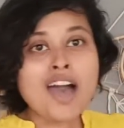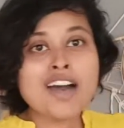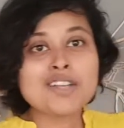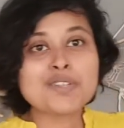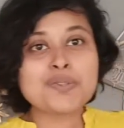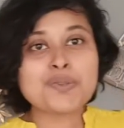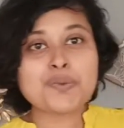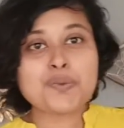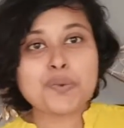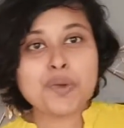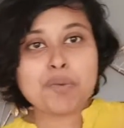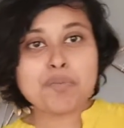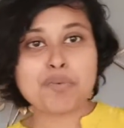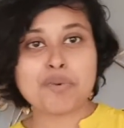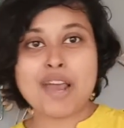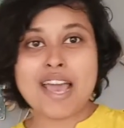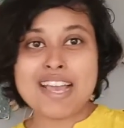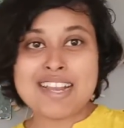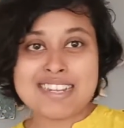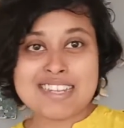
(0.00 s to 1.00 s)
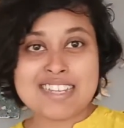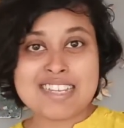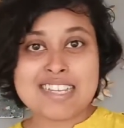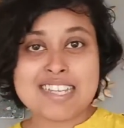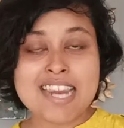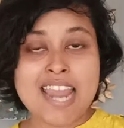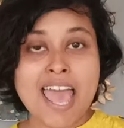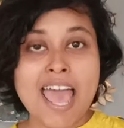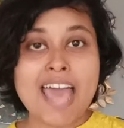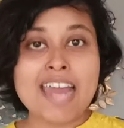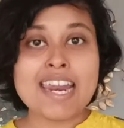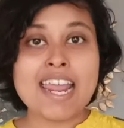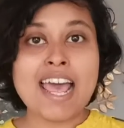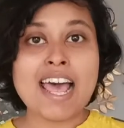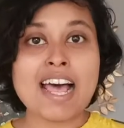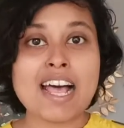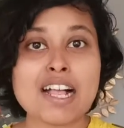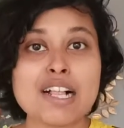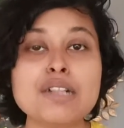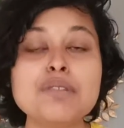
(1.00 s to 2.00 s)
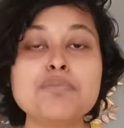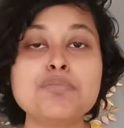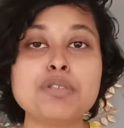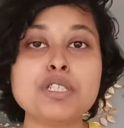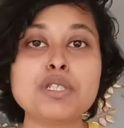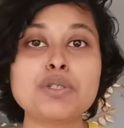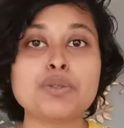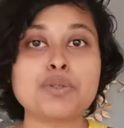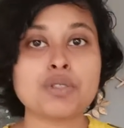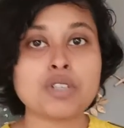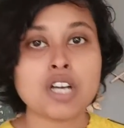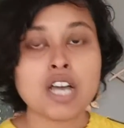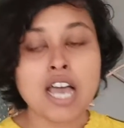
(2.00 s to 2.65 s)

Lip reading: sweep right in and help you,